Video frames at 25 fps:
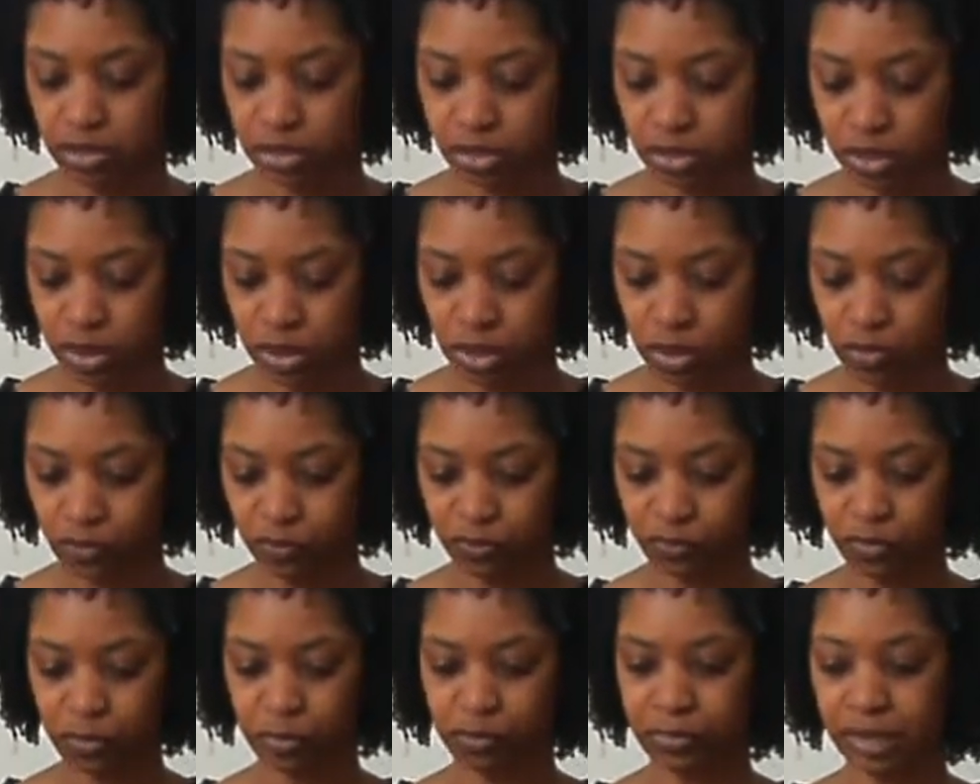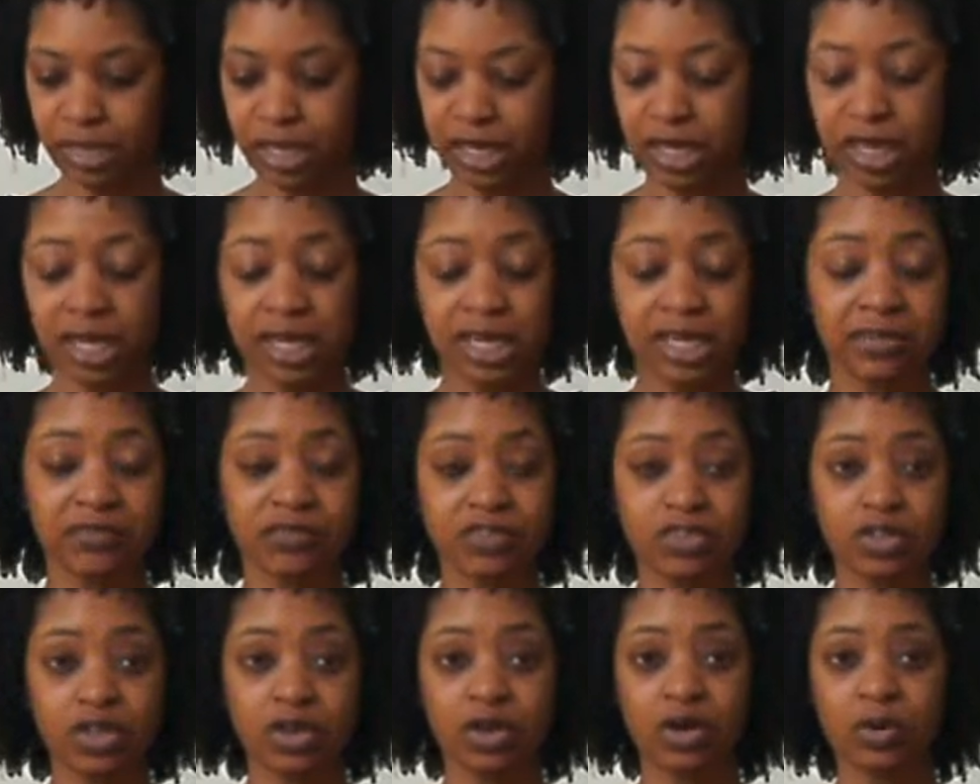So for me,
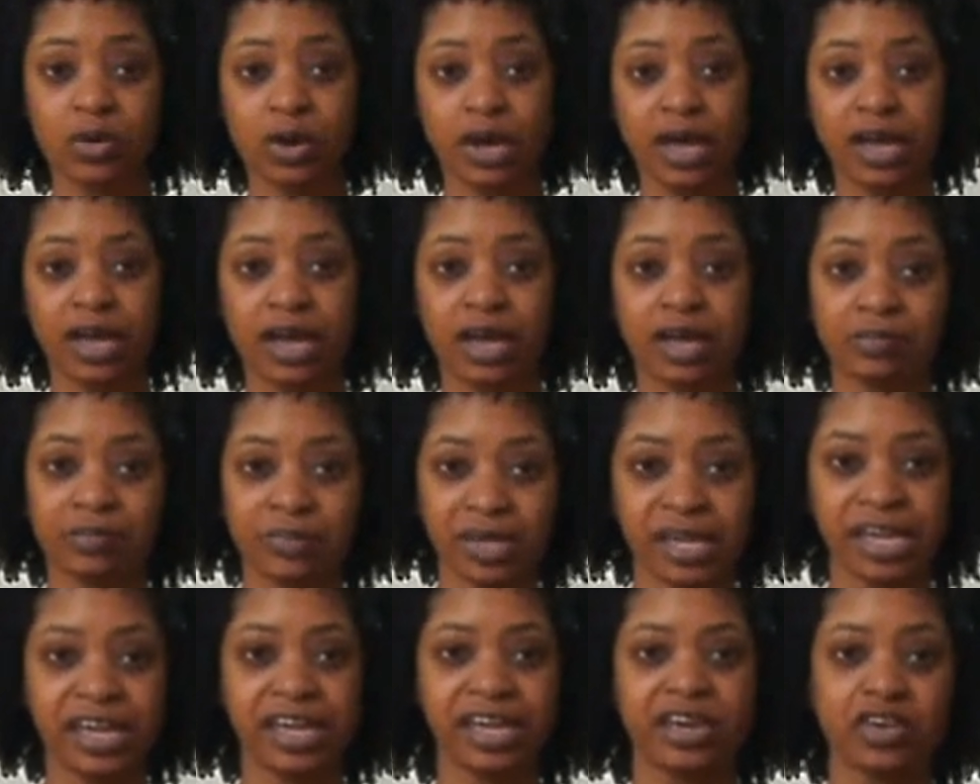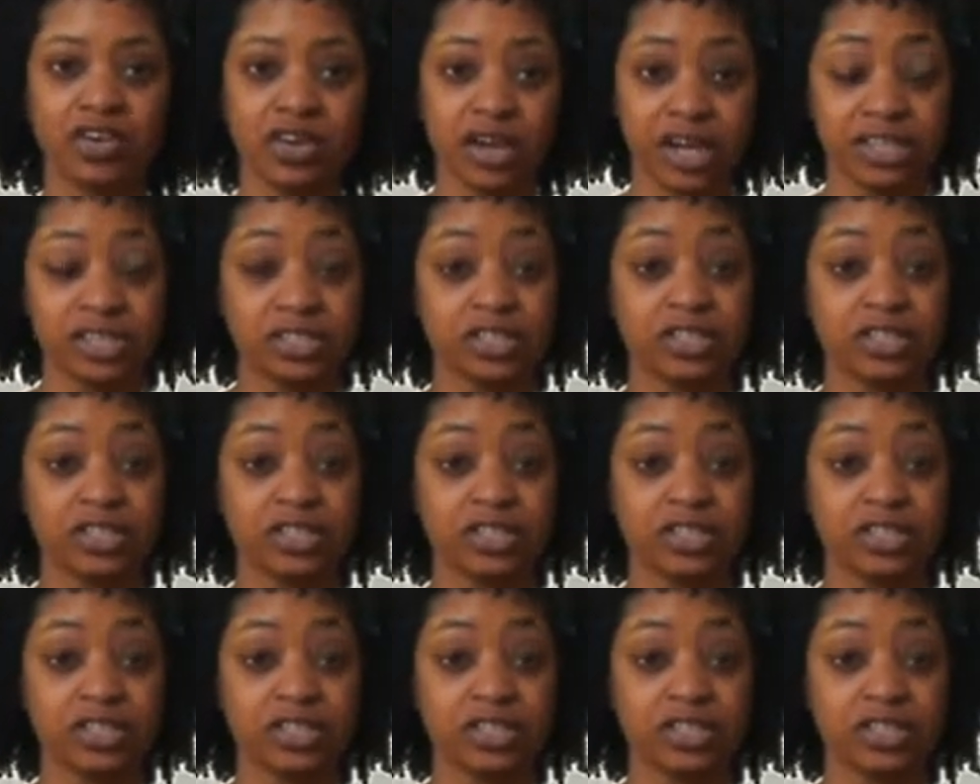even though my hair,